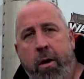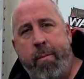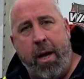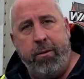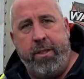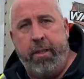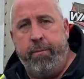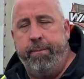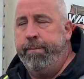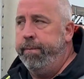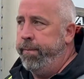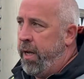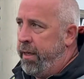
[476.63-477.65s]
mounted,
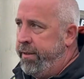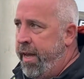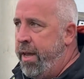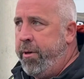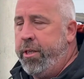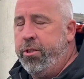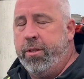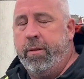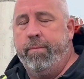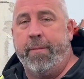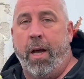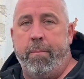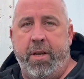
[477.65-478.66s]
not damaged,
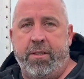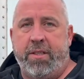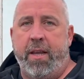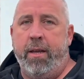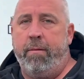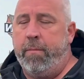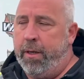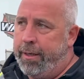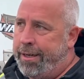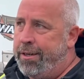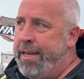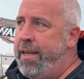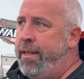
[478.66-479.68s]
not missing,
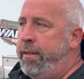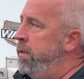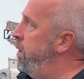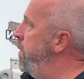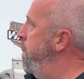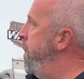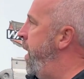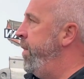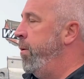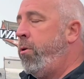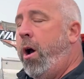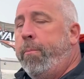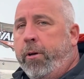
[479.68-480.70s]
clean, and the
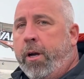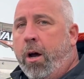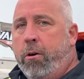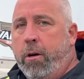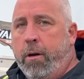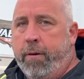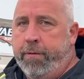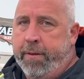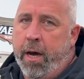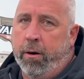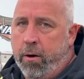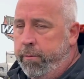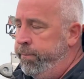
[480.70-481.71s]
proper color of
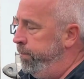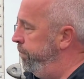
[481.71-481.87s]
yellow.